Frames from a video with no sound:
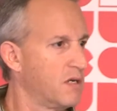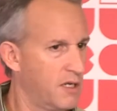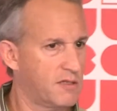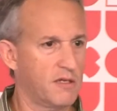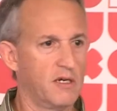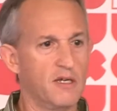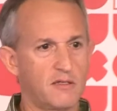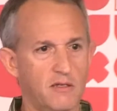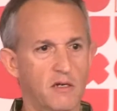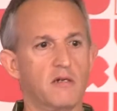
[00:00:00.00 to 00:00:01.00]
It's
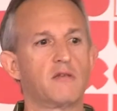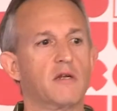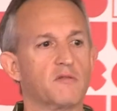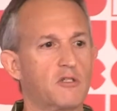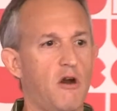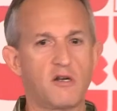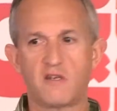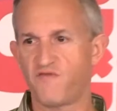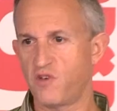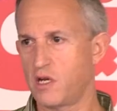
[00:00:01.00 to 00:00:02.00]
a start
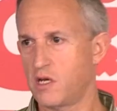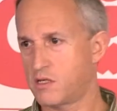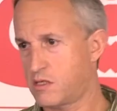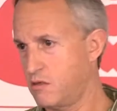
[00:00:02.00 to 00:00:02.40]
to finish